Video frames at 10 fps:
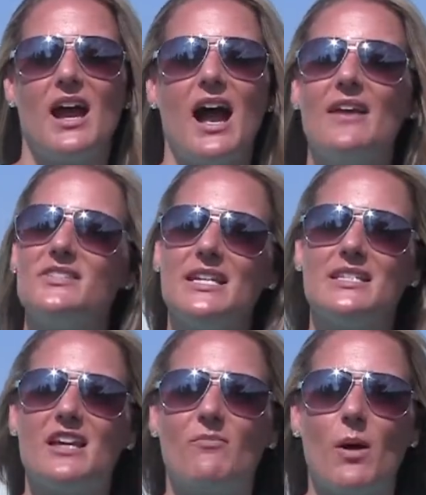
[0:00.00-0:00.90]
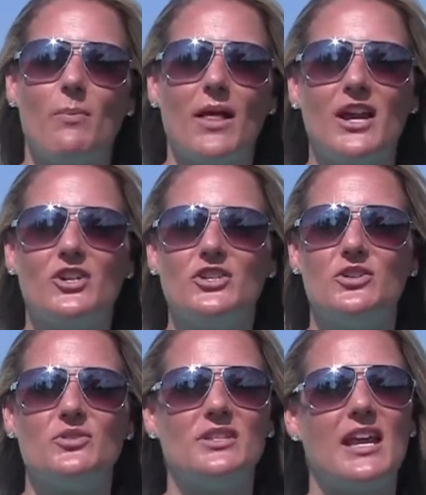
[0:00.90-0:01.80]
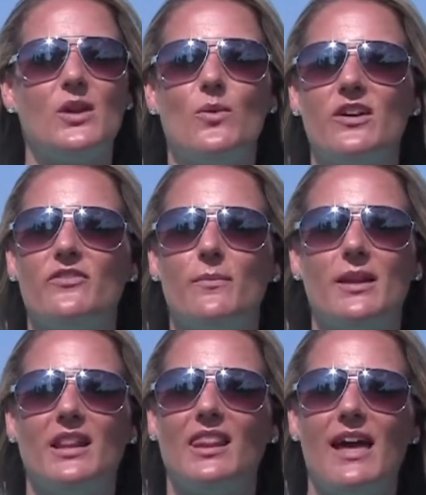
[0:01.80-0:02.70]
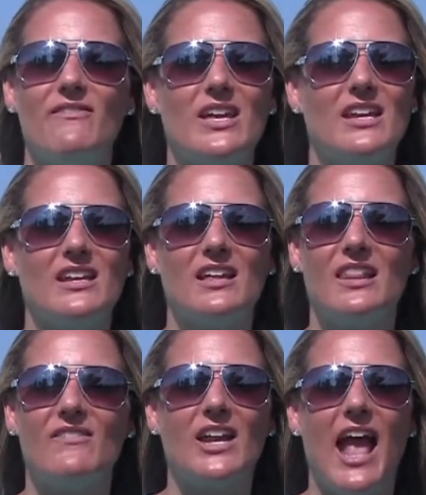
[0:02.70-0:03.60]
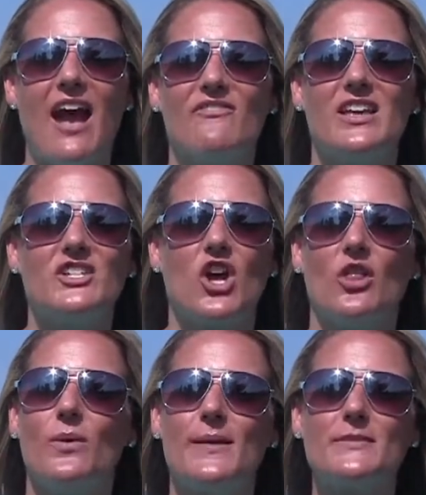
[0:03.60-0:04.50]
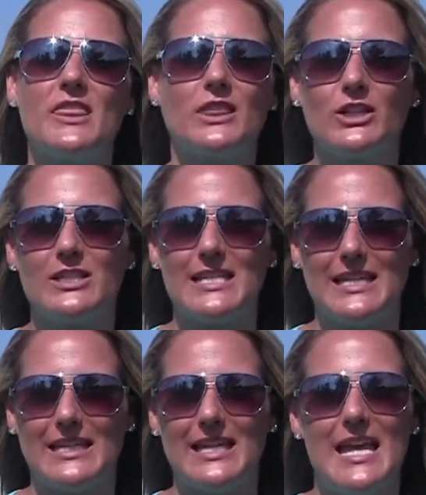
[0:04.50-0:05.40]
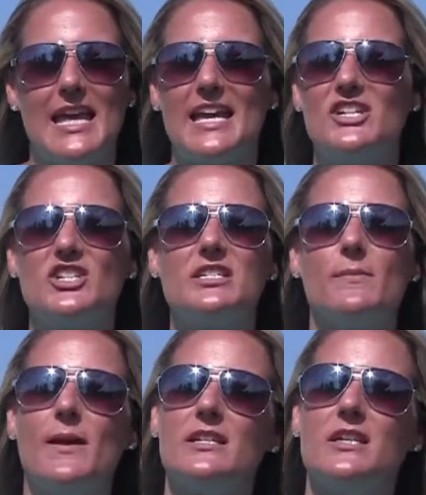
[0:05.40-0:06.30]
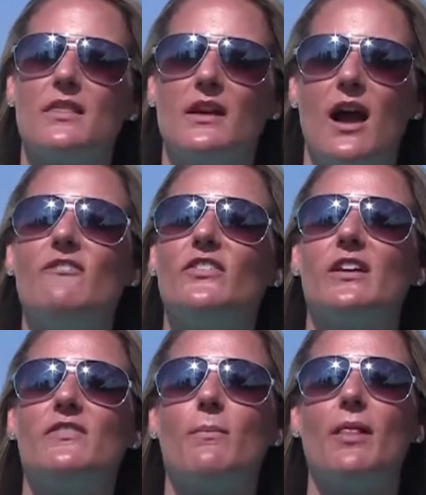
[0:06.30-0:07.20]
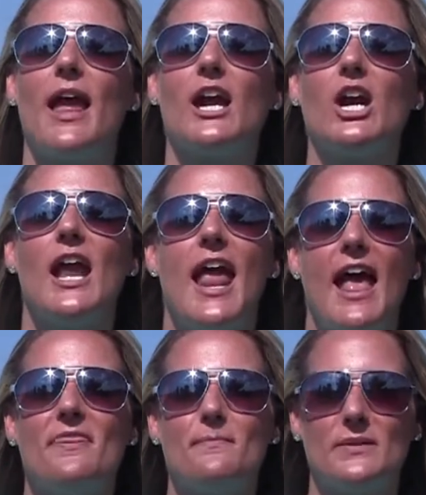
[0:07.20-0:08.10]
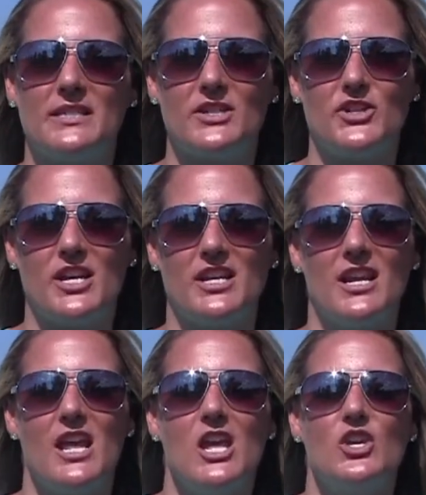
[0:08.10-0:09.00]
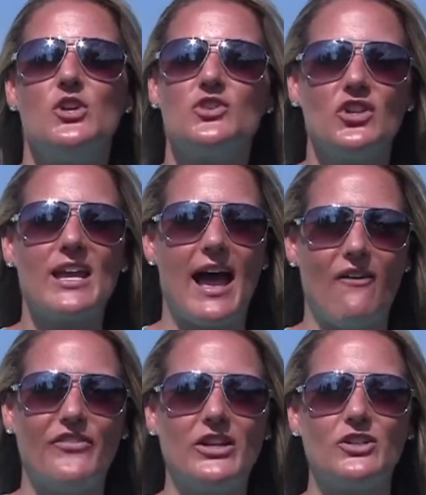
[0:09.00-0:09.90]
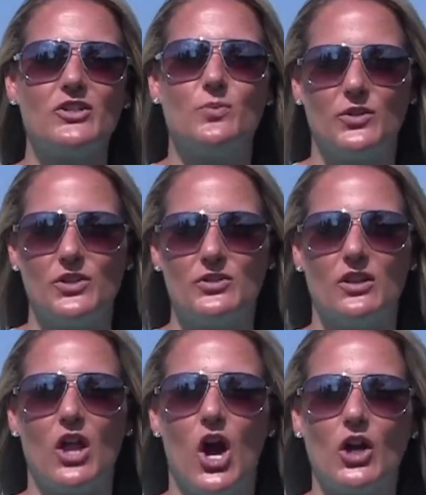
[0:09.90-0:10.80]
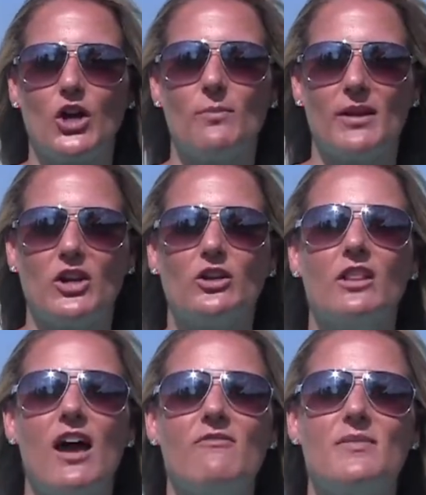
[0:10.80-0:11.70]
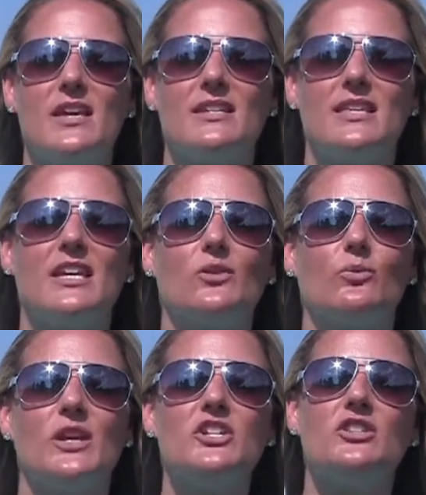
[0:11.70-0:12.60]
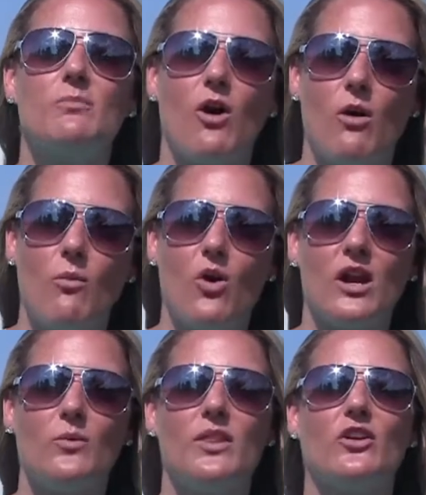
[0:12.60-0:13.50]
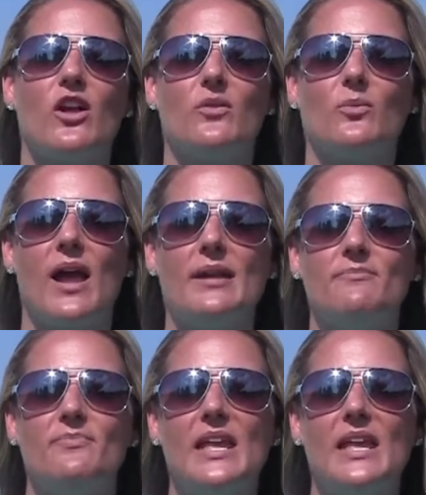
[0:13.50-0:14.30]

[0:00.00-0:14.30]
I've seen softball players use anywhere from an eleven, eleven and a half inch all the way up to thirteen. It just depends on the comfort of the player and the position. Usually outfielders will use a longer, bigger glove because they can reach the ball more when they're on the run.